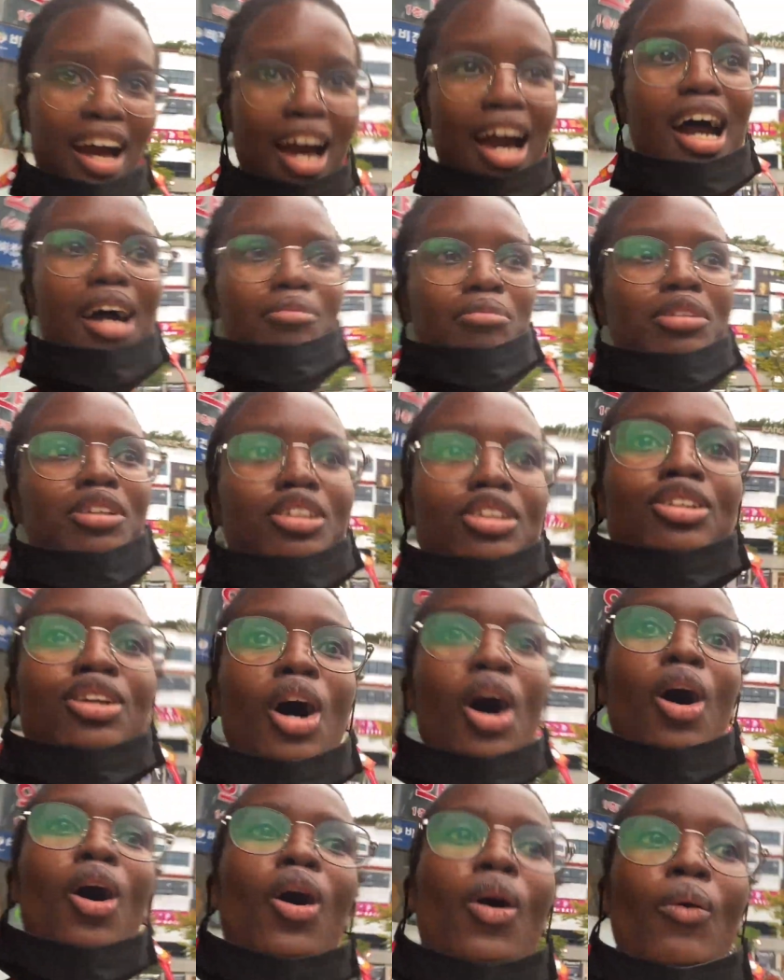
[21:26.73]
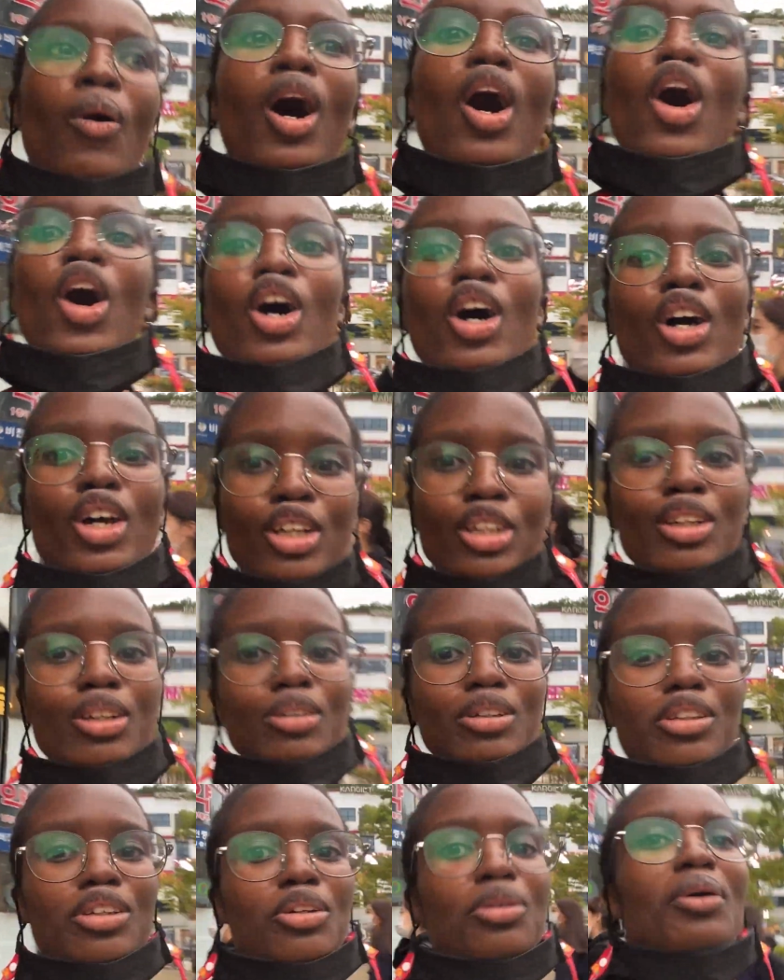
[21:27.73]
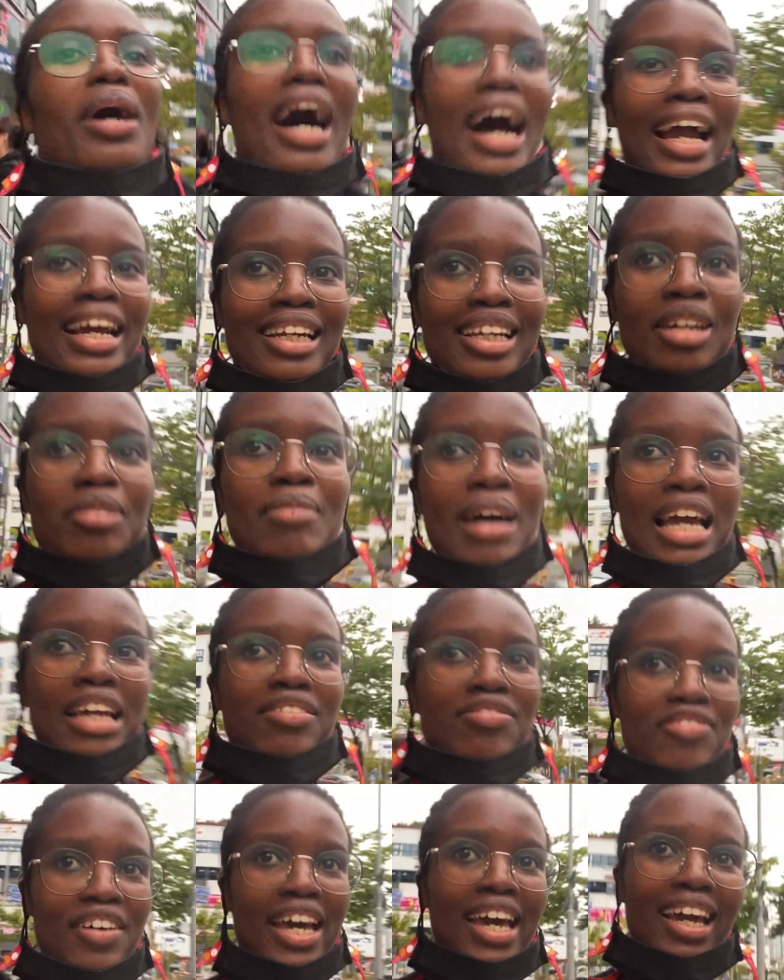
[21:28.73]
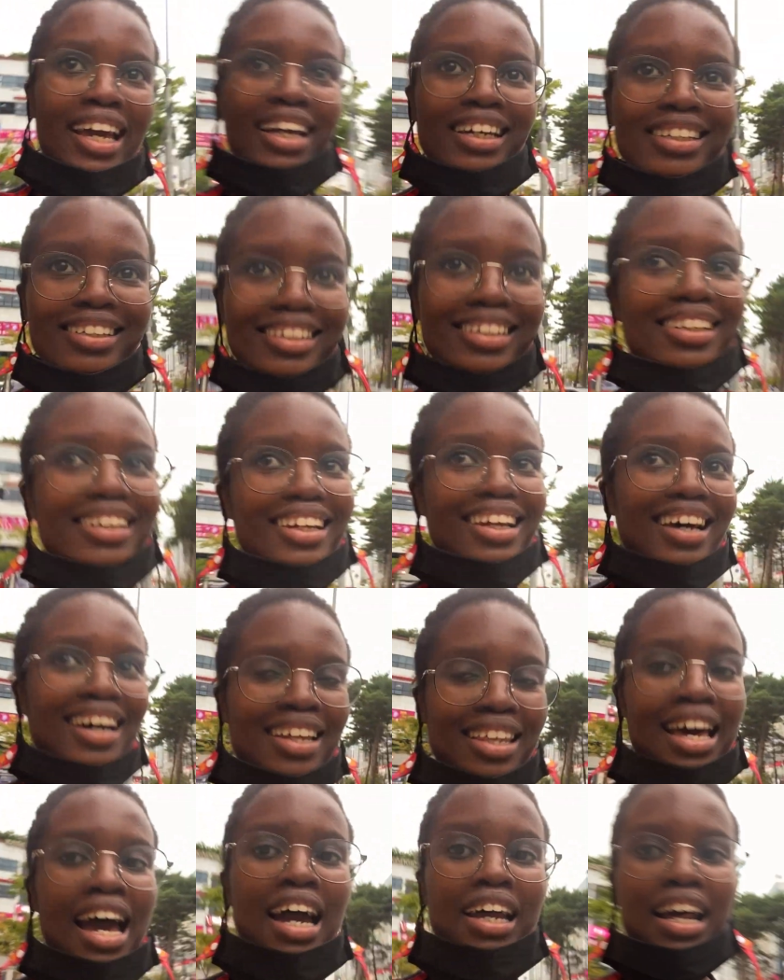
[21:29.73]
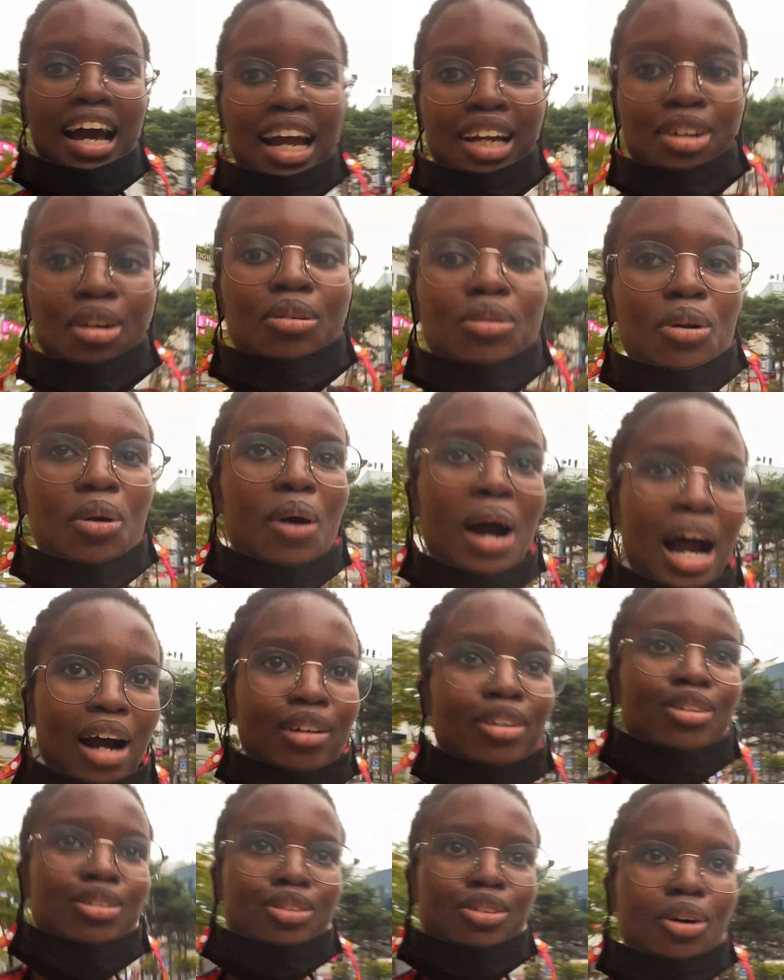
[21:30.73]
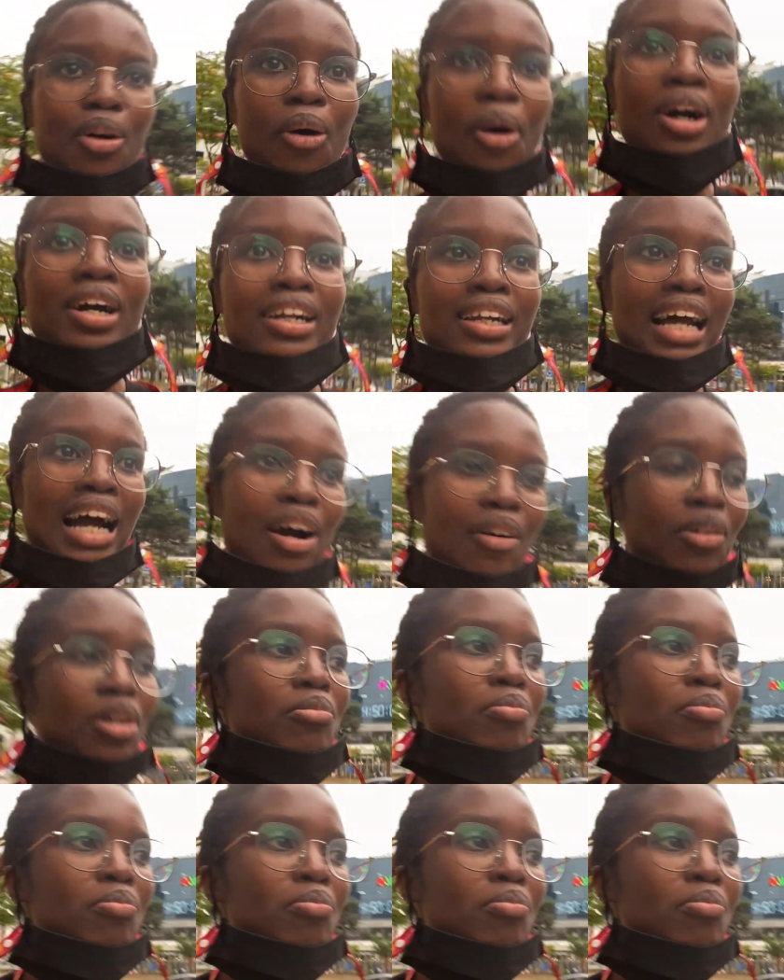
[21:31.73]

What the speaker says: I'm so used to hiding my face that I don't know how to talk now.